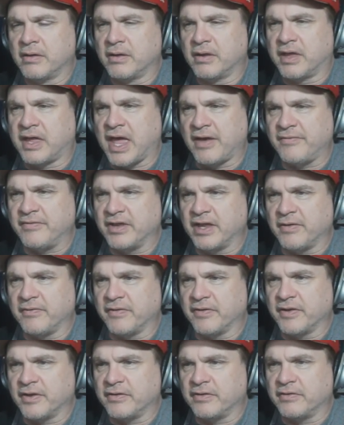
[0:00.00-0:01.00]
Kevin
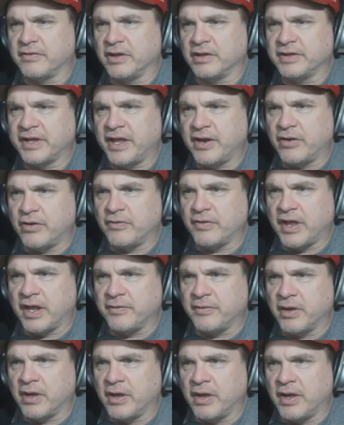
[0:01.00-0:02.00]
giving the letter
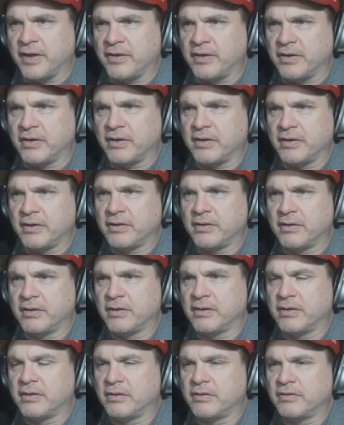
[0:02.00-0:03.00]
that
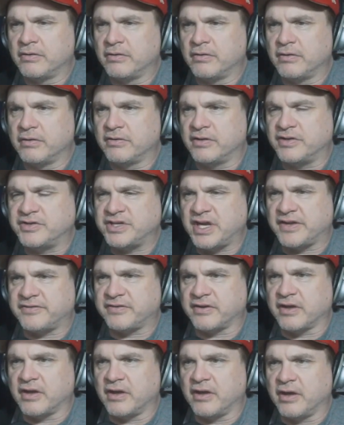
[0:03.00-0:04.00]
to
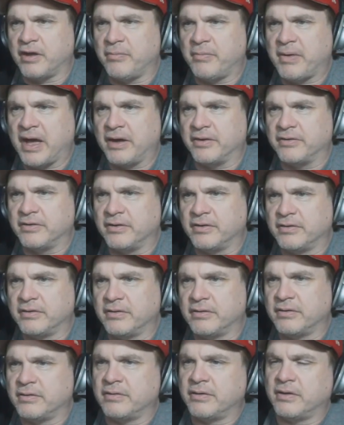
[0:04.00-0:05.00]
Jessica about
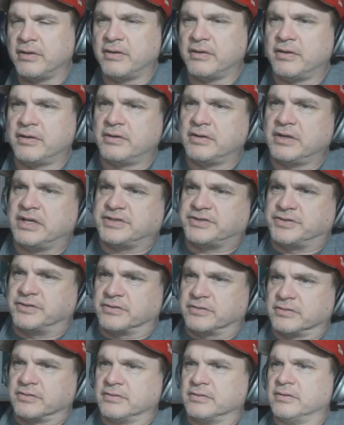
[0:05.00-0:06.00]
that
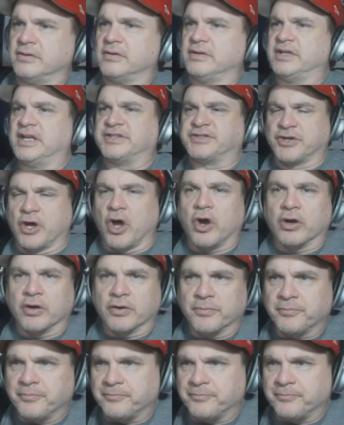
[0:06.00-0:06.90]
song.